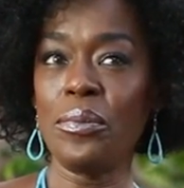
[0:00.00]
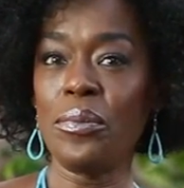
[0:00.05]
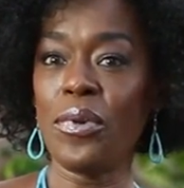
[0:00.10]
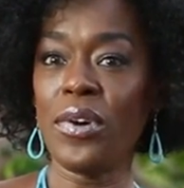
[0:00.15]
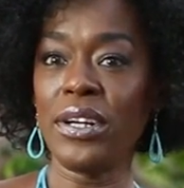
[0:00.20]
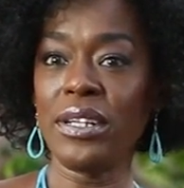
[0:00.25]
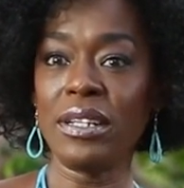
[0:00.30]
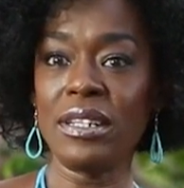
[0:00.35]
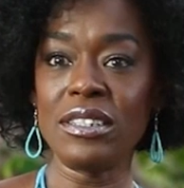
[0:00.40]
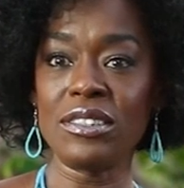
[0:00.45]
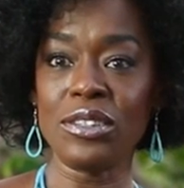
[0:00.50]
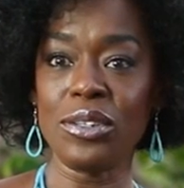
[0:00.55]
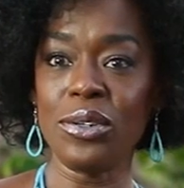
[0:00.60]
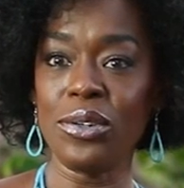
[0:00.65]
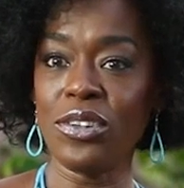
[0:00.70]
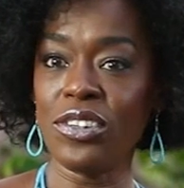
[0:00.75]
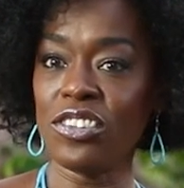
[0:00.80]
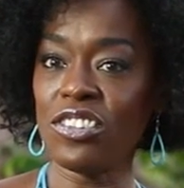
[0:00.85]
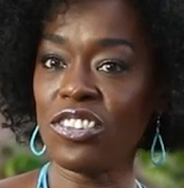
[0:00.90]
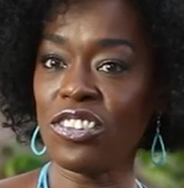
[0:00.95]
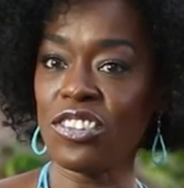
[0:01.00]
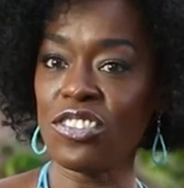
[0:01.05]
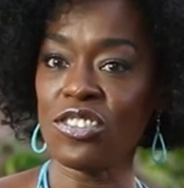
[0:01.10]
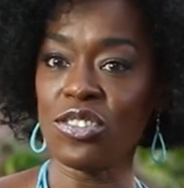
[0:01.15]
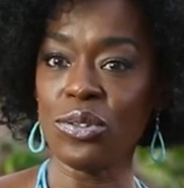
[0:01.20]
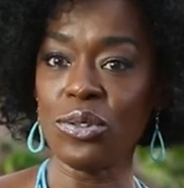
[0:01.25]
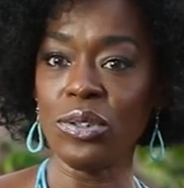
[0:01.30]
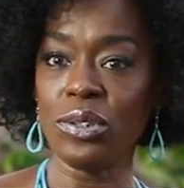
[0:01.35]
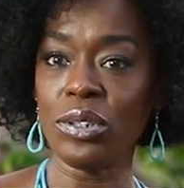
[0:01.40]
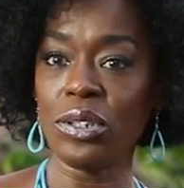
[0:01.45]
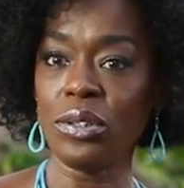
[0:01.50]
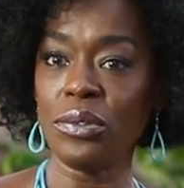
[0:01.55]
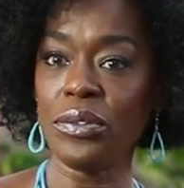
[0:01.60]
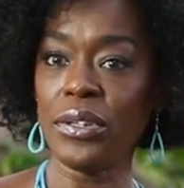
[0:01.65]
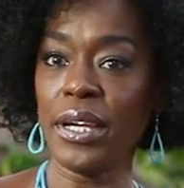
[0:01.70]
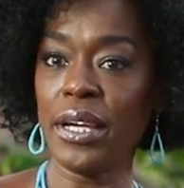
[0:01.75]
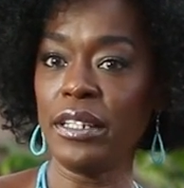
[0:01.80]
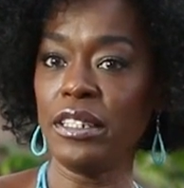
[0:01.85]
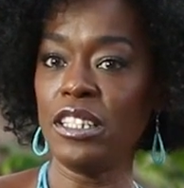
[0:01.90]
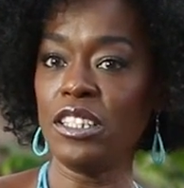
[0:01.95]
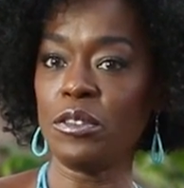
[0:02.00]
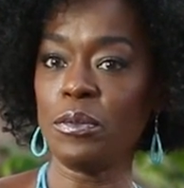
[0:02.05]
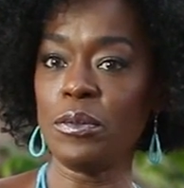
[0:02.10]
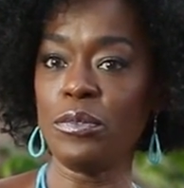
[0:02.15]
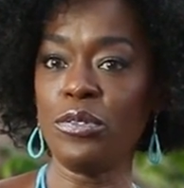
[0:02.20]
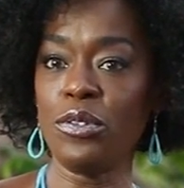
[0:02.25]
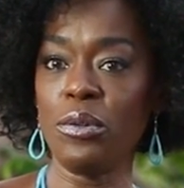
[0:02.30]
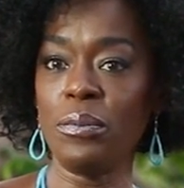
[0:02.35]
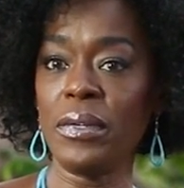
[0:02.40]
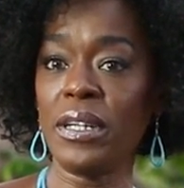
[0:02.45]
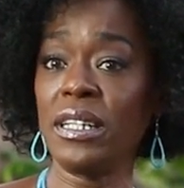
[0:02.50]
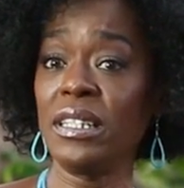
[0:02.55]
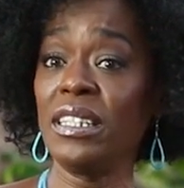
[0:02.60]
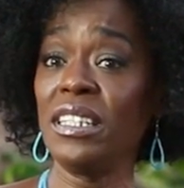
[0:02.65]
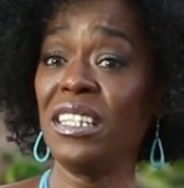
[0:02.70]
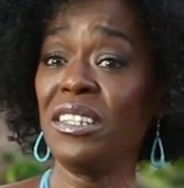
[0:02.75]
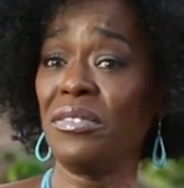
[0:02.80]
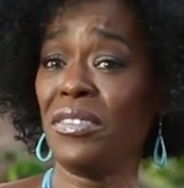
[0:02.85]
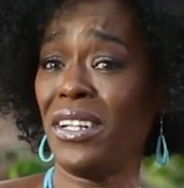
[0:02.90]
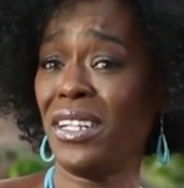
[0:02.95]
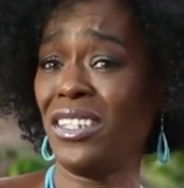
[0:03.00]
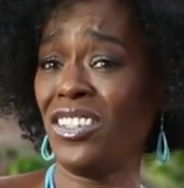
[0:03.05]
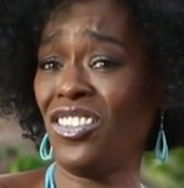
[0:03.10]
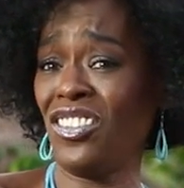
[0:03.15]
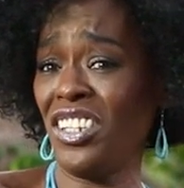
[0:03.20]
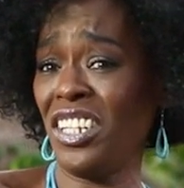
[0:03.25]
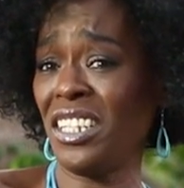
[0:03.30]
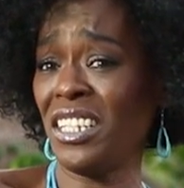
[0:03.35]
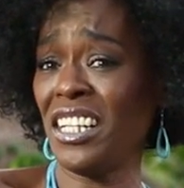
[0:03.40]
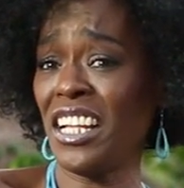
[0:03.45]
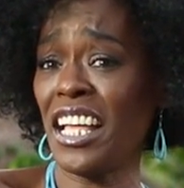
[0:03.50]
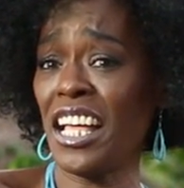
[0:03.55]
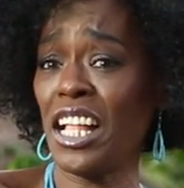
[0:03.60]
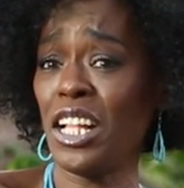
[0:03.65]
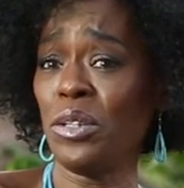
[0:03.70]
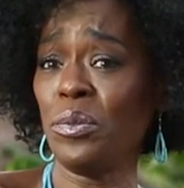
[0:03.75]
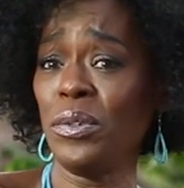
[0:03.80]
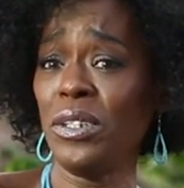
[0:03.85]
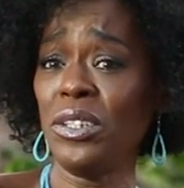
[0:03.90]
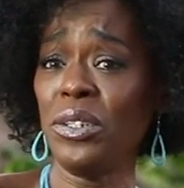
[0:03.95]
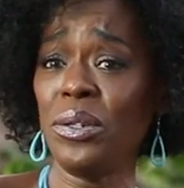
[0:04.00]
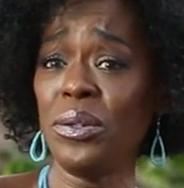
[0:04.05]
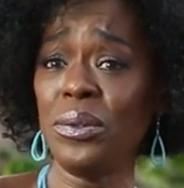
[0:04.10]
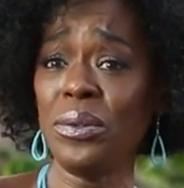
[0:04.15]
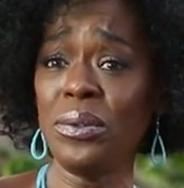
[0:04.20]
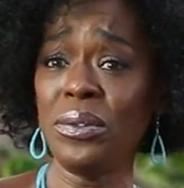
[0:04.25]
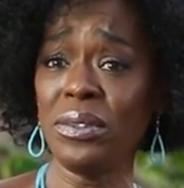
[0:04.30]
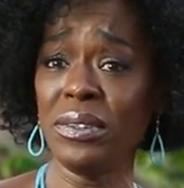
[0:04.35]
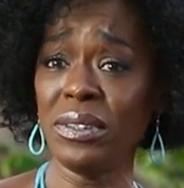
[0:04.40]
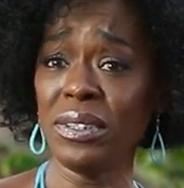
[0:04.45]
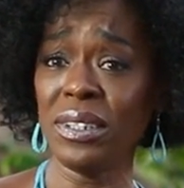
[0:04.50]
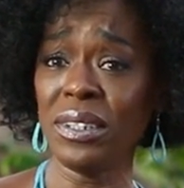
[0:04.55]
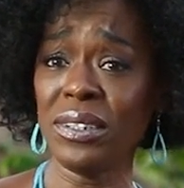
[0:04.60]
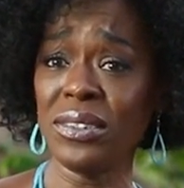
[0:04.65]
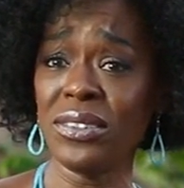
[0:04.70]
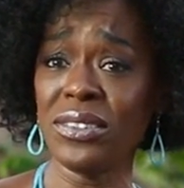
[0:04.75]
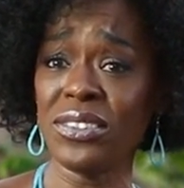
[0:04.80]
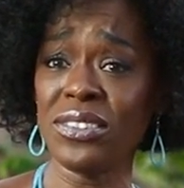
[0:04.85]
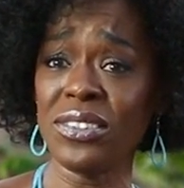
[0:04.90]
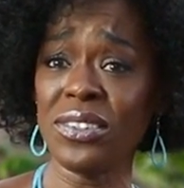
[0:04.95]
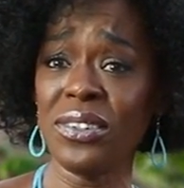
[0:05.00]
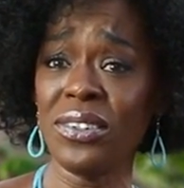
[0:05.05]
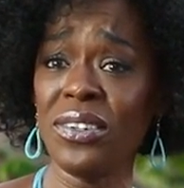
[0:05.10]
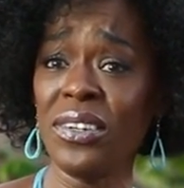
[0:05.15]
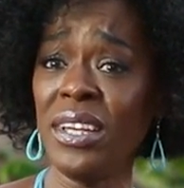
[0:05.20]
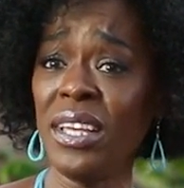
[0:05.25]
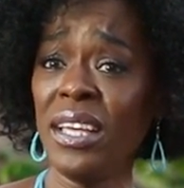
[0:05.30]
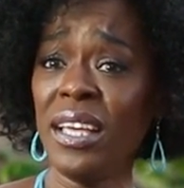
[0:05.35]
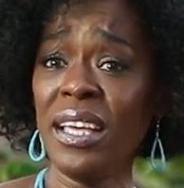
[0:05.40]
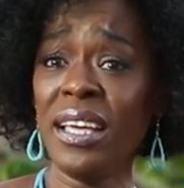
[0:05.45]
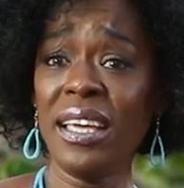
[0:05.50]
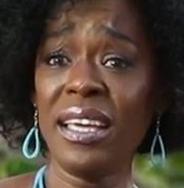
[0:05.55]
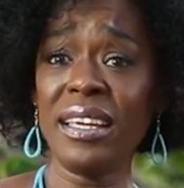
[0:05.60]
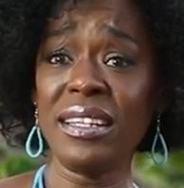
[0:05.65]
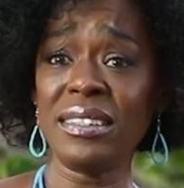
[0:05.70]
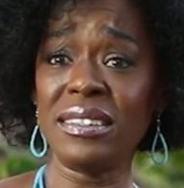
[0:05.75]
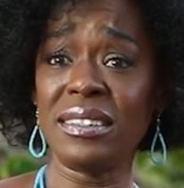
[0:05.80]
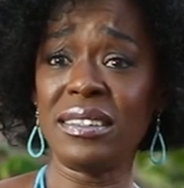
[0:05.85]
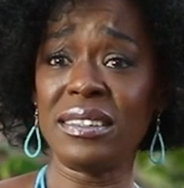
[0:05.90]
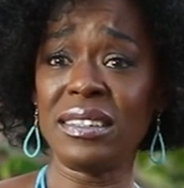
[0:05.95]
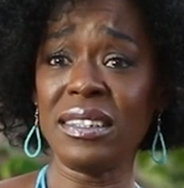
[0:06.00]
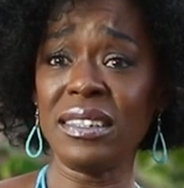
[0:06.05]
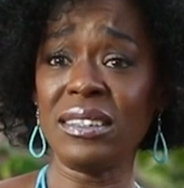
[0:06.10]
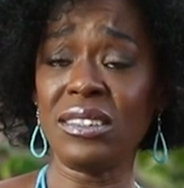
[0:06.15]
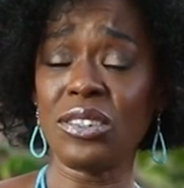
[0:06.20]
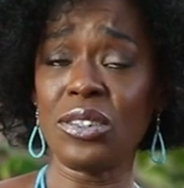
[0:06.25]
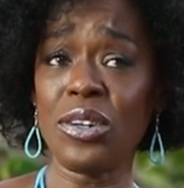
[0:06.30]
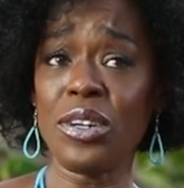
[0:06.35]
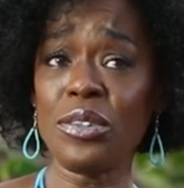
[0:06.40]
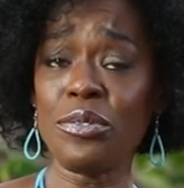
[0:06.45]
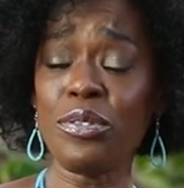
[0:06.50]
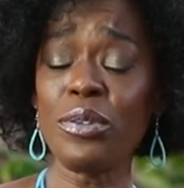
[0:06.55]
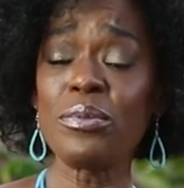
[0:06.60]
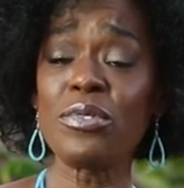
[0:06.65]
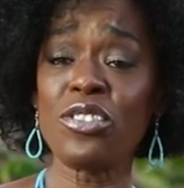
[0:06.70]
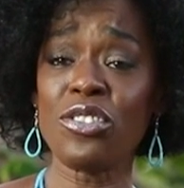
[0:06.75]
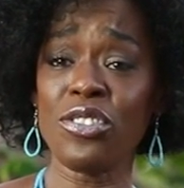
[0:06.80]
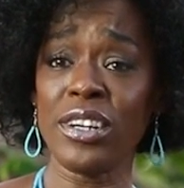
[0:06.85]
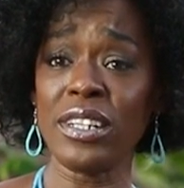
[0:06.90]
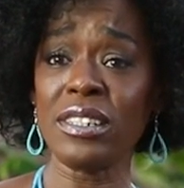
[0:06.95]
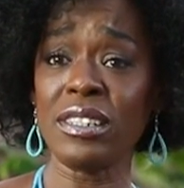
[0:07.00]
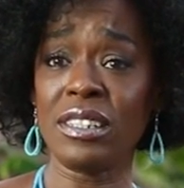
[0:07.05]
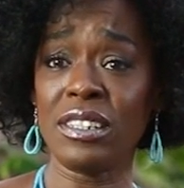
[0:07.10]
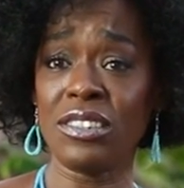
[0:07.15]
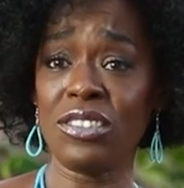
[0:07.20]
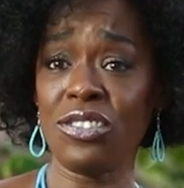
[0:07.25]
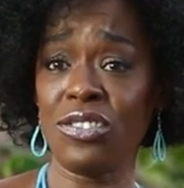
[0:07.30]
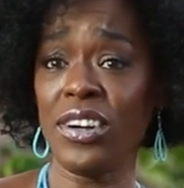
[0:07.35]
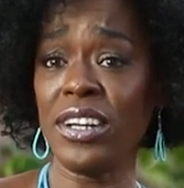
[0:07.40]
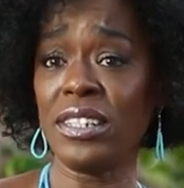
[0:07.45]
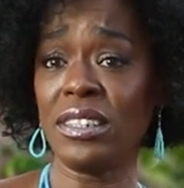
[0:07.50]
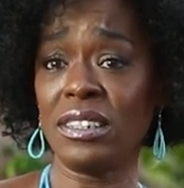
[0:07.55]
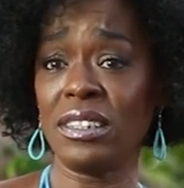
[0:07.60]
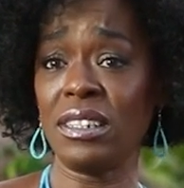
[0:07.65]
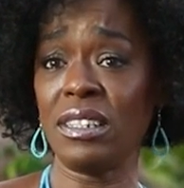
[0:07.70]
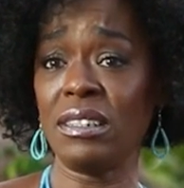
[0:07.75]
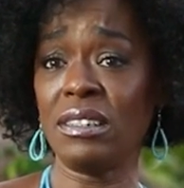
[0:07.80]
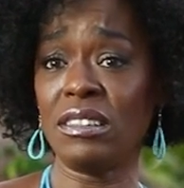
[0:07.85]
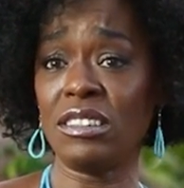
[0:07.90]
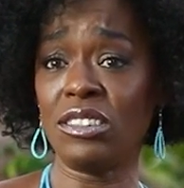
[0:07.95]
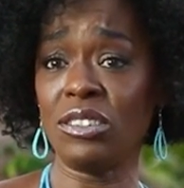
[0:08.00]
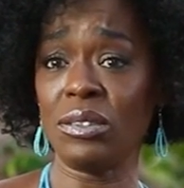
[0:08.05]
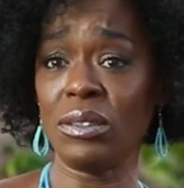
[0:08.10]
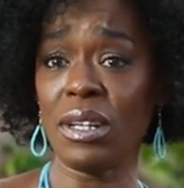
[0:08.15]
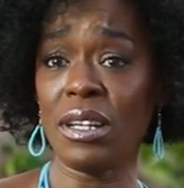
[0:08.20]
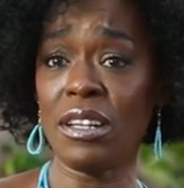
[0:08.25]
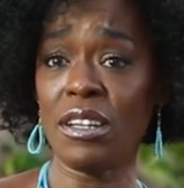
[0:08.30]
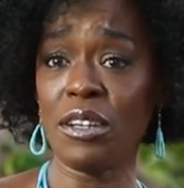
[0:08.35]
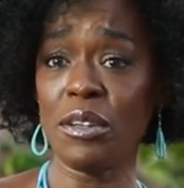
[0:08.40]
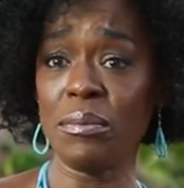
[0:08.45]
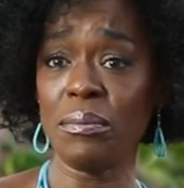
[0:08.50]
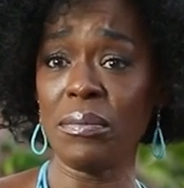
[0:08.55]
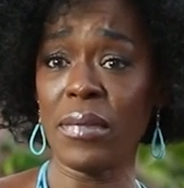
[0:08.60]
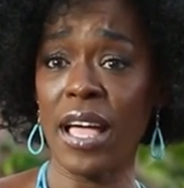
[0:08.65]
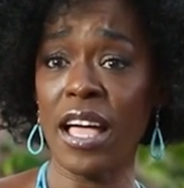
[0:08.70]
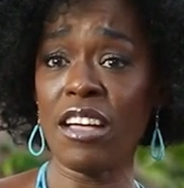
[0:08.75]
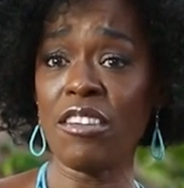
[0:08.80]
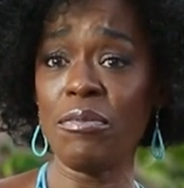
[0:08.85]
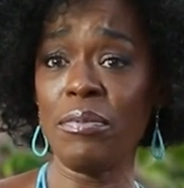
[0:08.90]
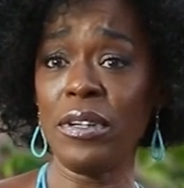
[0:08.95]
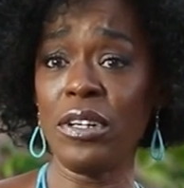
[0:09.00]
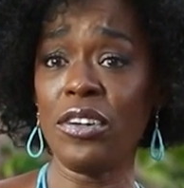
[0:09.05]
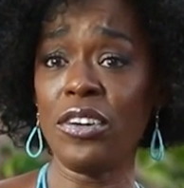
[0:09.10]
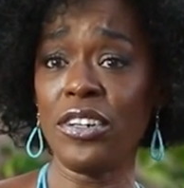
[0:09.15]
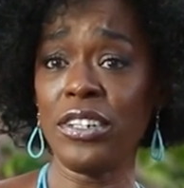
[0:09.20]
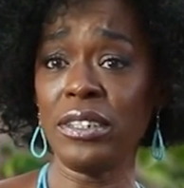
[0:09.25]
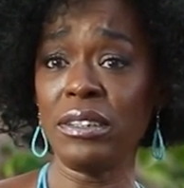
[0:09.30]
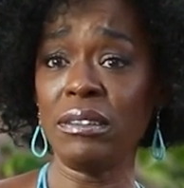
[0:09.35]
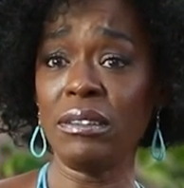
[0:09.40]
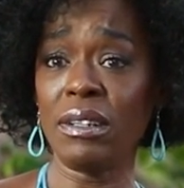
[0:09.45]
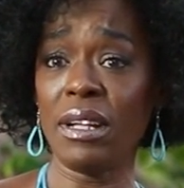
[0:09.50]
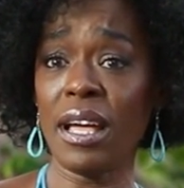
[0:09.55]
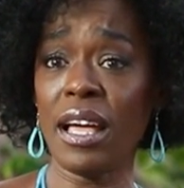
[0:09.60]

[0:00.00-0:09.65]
one has launched a solo career, and he's performing on Nival Chetlal, we know, so it's gone from strength to strength since I've been on.